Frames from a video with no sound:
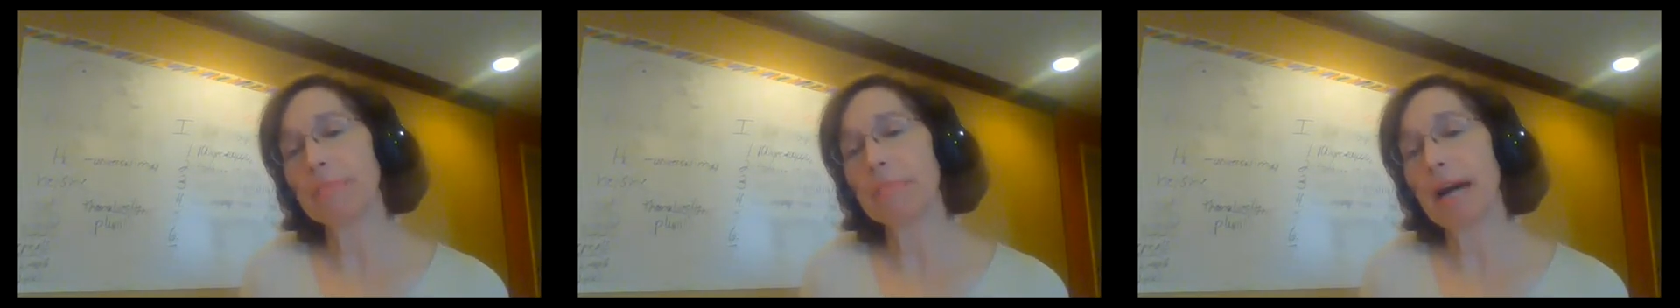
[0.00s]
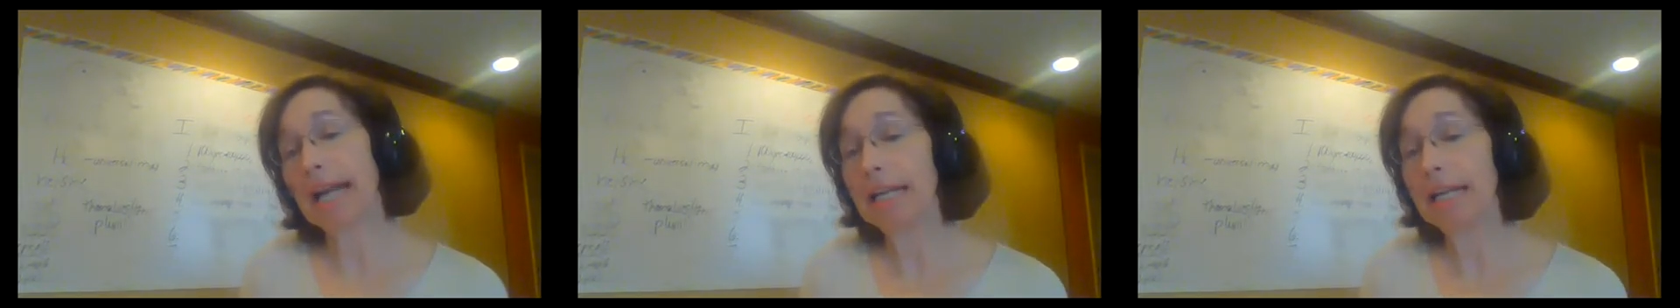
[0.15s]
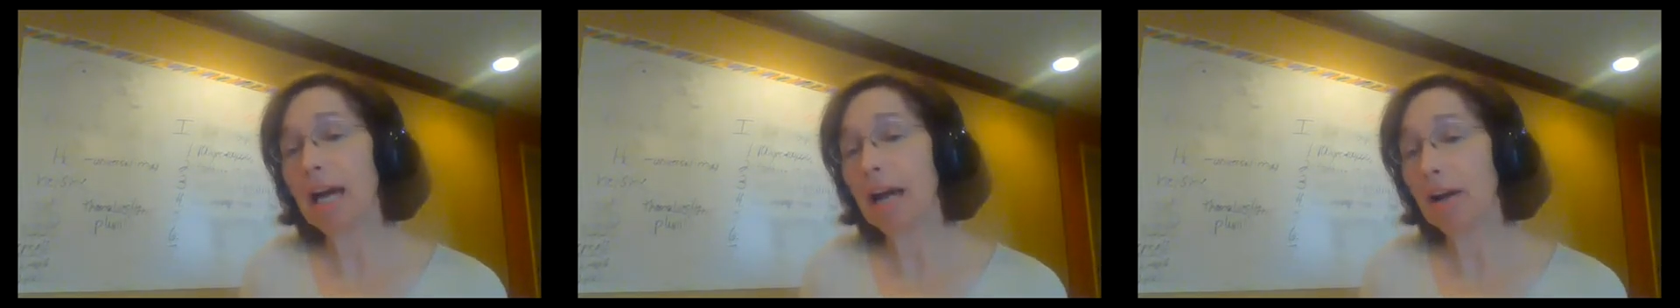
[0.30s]

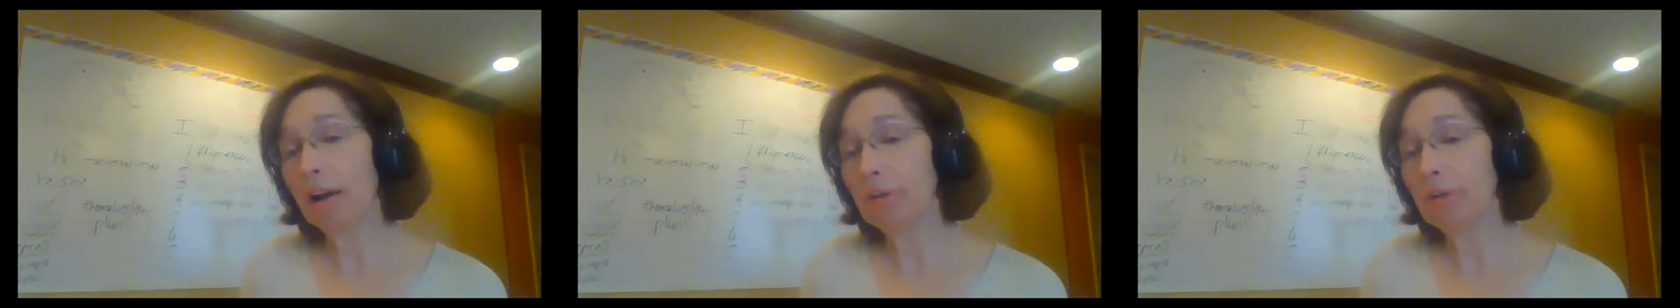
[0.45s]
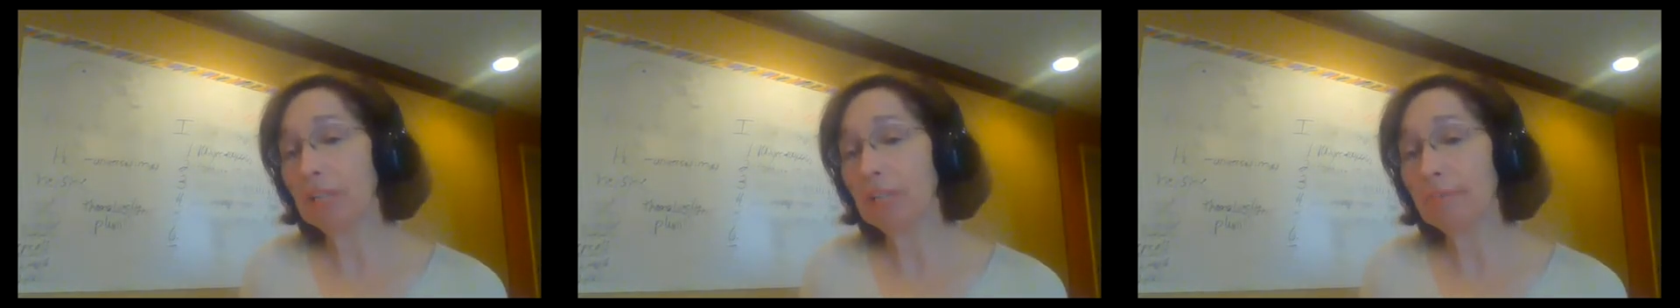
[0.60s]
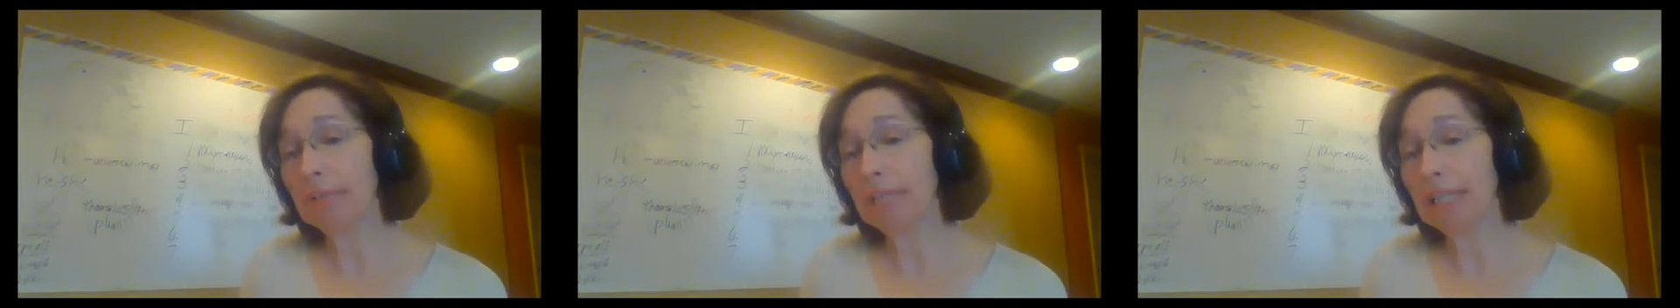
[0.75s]
might not
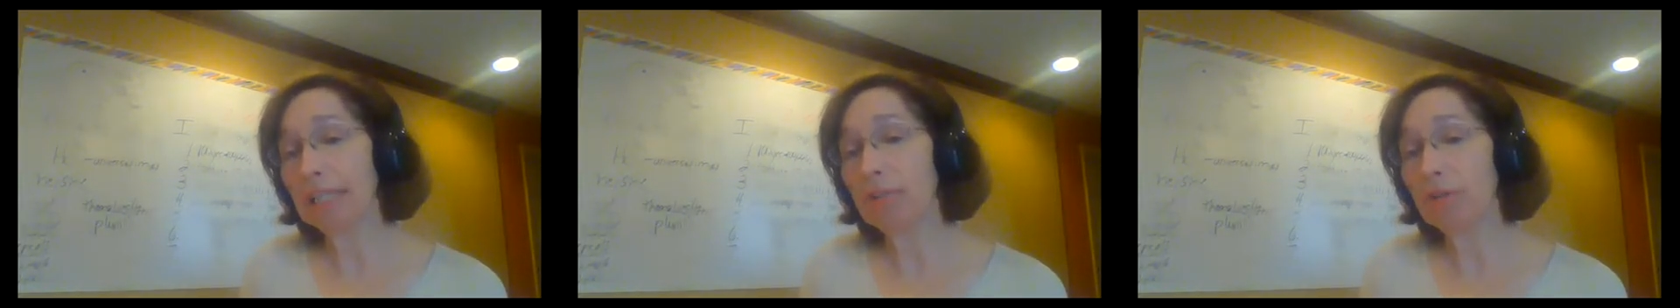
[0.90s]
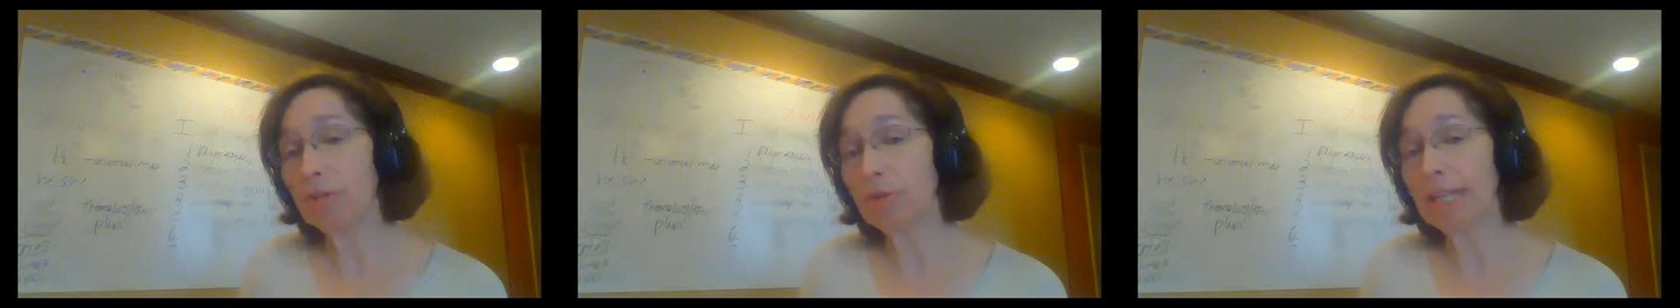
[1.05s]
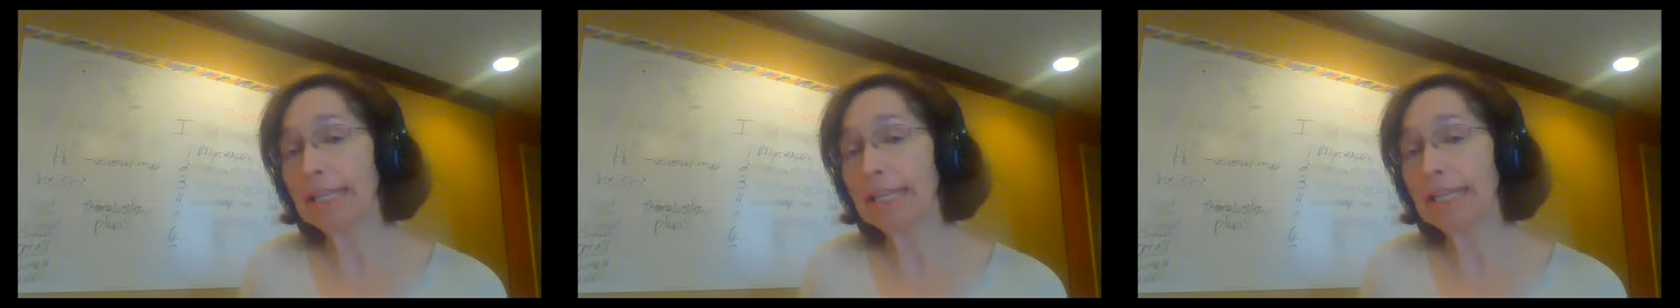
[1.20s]
really be
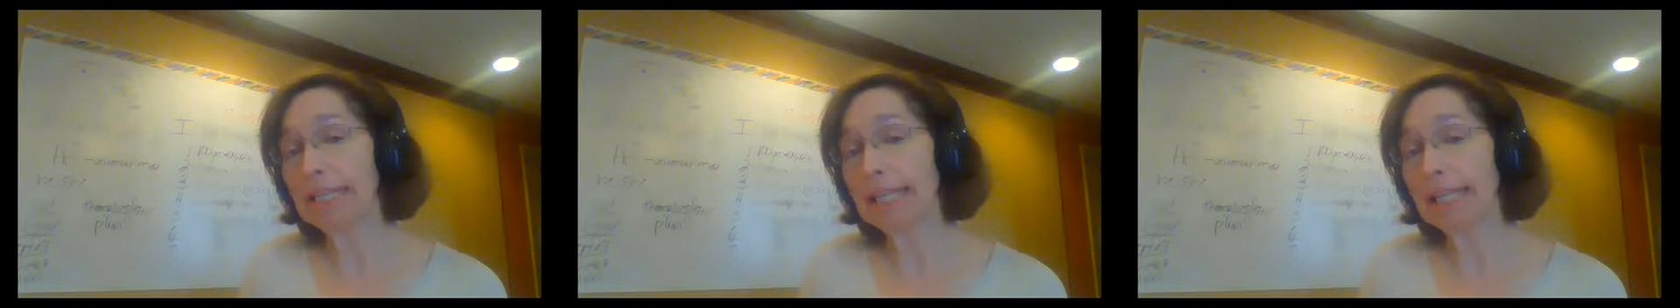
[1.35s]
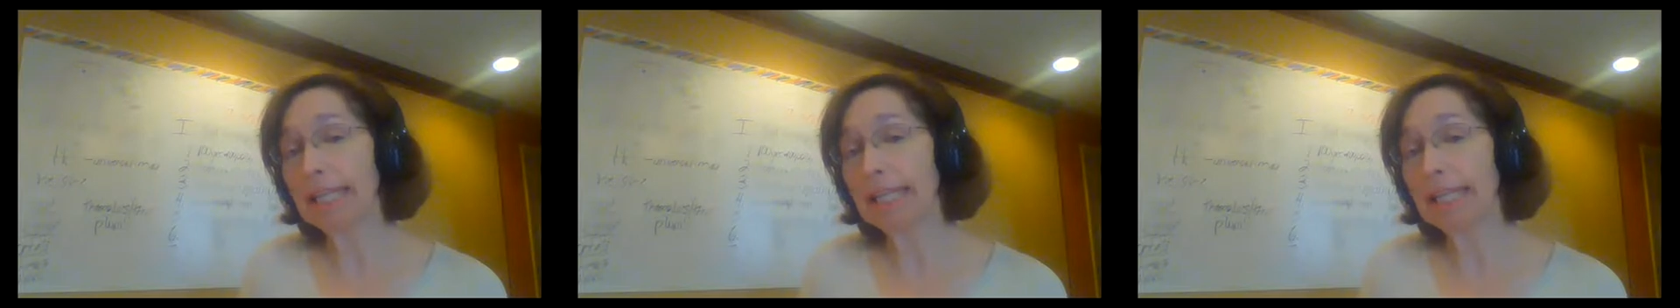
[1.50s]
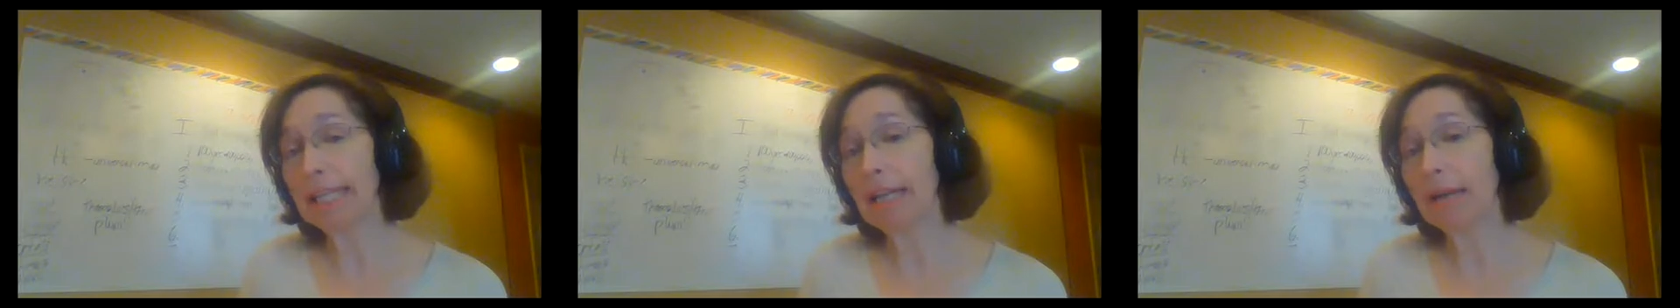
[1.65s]
interested
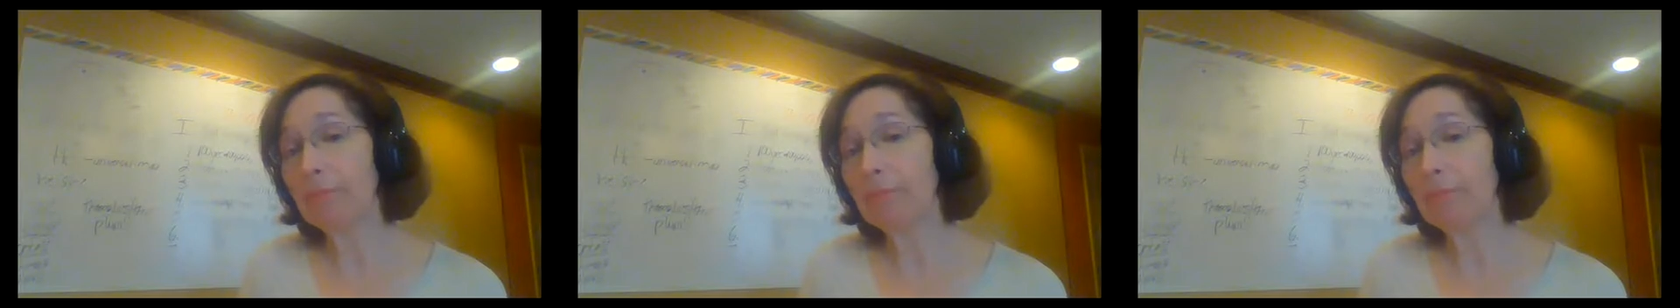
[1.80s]
in,